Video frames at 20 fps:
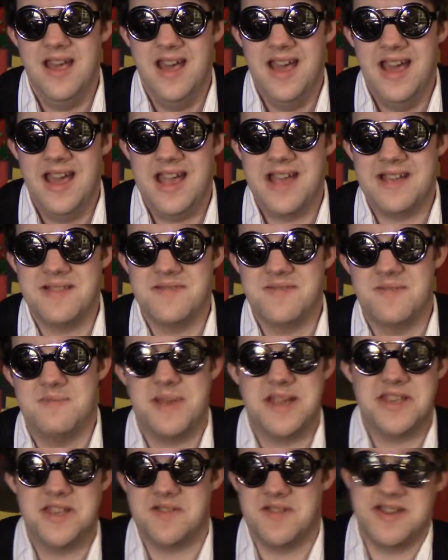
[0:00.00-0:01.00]
And he
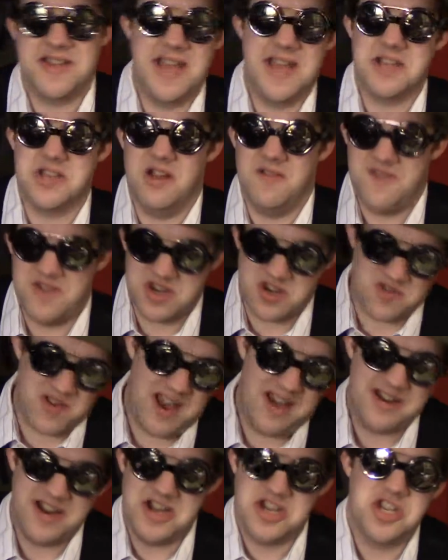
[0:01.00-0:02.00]
basically takes off his
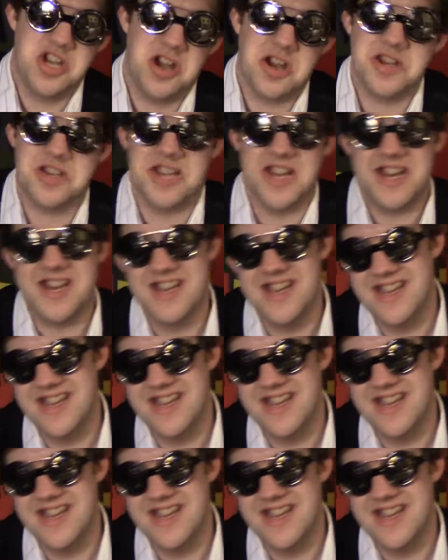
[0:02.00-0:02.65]
crown and chucks it,